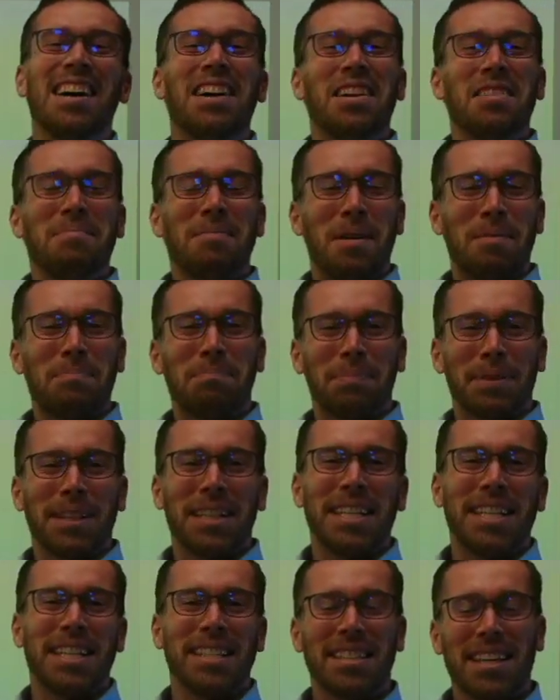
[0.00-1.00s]
but
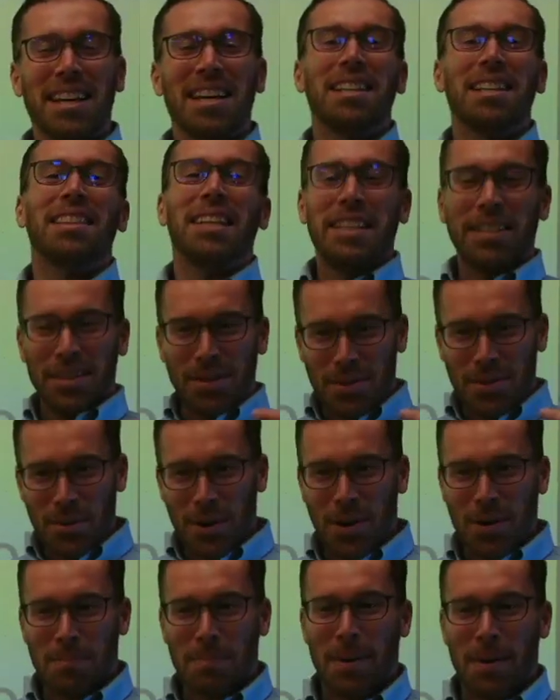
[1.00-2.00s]
please, let's do our
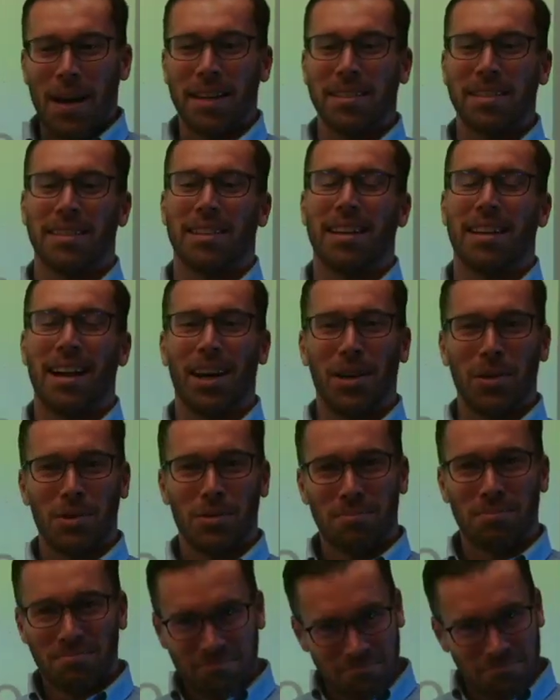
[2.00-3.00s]
best. I'll
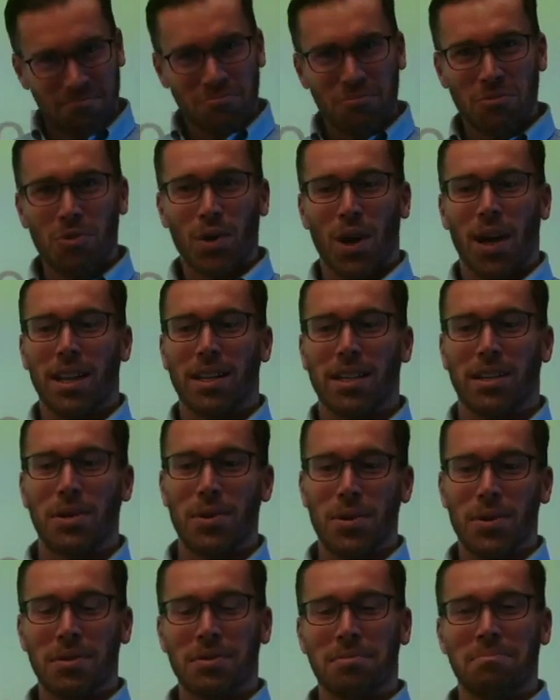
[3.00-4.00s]
try
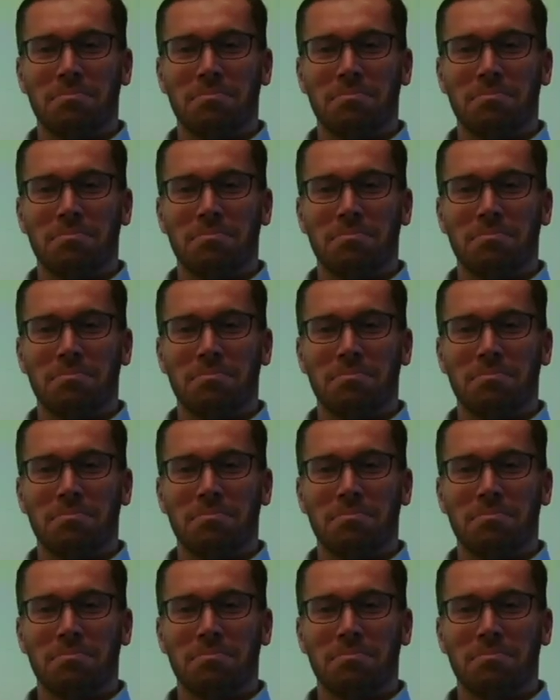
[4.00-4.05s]
to